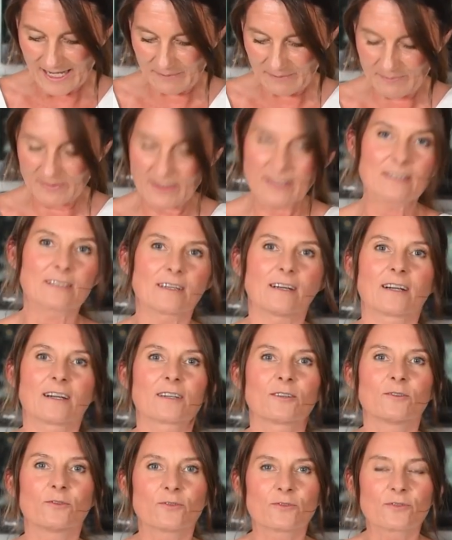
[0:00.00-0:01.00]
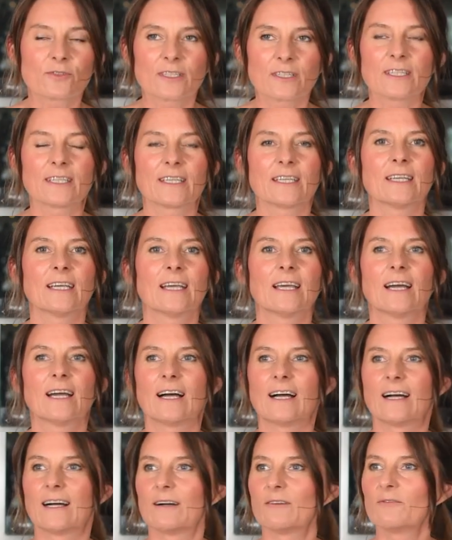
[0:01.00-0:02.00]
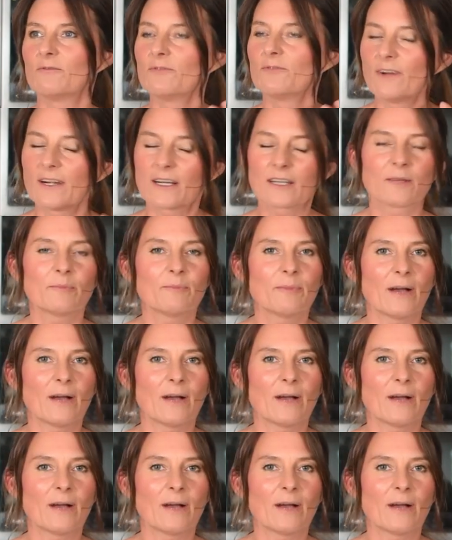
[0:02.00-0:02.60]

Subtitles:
Beets are really very